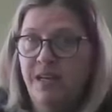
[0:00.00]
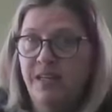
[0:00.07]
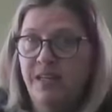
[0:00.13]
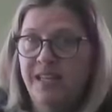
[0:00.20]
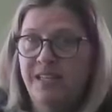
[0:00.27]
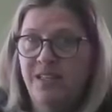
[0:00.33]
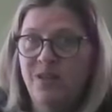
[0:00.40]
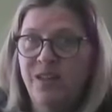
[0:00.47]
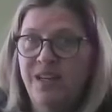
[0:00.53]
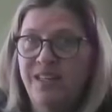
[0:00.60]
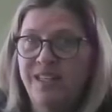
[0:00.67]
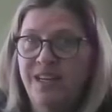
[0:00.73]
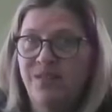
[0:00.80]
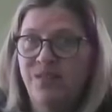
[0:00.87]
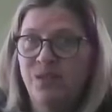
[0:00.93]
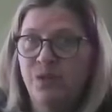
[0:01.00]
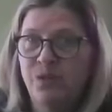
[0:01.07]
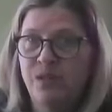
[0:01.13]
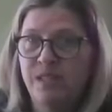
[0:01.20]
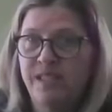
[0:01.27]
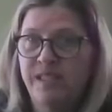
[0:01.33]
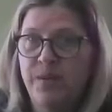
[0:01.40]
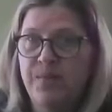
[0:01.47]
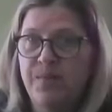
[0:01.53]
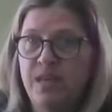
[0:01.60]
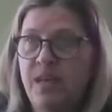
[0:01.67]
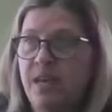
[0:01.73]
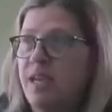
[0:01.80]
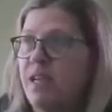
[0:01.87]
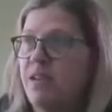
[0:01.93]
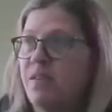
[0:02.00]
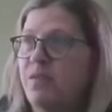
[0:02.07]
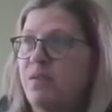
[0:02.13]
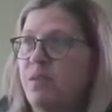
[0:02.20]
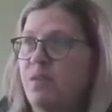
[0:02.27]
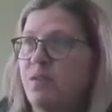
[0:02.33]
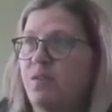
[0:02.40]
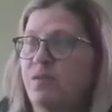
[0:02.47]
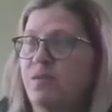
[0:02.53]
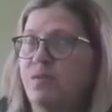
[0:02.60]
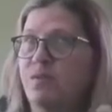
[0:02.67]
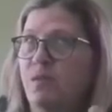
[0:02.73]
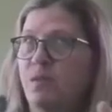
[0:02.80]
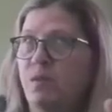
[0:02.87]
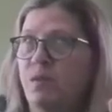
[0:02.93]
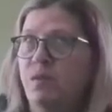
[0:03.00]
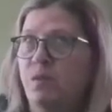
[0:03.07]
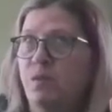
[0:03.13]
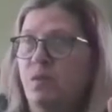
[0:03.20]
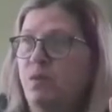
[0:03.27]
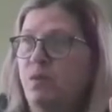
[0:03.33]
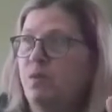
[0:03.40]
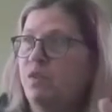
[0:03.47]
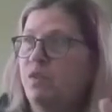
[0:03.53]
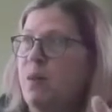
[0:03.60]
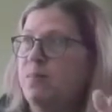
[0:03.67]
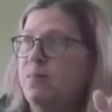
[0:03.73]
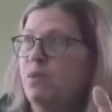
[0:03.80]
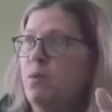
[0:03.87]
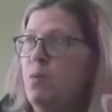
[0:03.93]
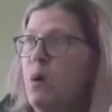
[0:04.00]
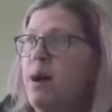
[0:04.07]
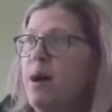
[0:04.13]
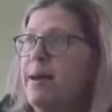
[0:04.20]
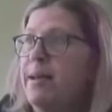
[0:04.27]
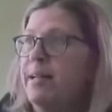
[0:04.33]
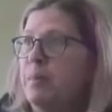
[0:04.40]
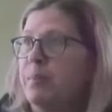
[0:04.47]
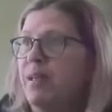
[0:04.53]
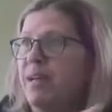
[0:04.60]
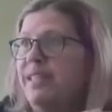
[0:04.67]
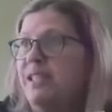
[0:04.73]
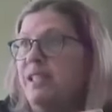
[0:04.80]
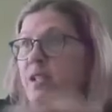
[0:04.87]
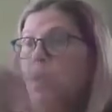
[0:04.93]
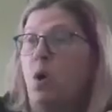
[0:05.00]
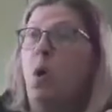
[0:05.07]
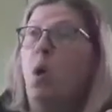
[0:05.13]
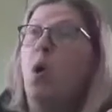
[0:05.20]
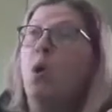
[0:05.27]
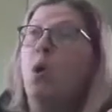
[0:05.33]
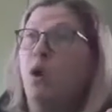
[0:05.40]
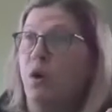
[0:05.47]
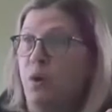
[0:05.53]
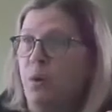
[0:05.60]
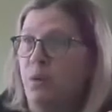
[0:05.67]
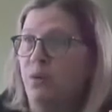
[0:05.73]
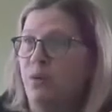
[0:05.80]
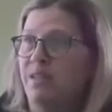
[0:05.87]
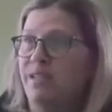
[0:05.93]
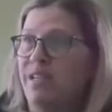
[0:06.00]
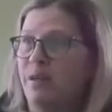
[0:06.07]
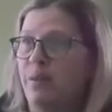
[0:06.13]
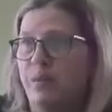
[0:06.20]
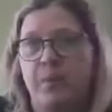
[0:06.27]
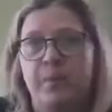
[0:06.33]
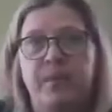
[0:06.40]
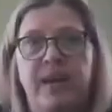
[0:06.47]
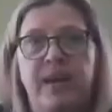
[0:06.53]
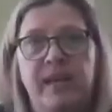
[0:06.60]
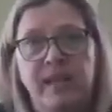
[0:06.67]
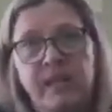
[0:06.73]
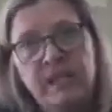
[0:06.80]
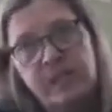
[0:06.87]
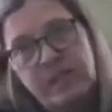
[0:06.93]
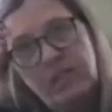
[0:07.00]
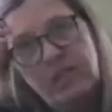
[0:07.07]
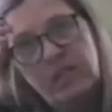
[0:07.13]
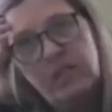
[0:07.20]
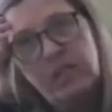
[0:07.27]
Because I don't like to have 2 of the same thing. And if chapter 1 applies to the whole code, then it would apply to this